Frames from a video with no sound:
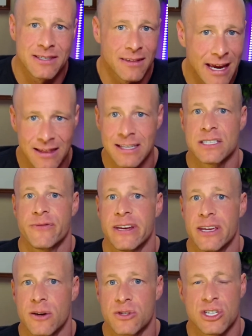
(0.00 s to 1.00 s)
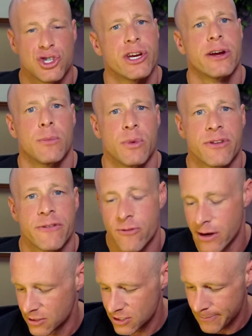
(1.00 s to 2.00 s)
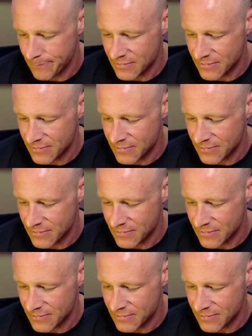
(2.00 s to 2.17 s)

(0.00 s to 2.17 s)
like these videos, and share them with your friends.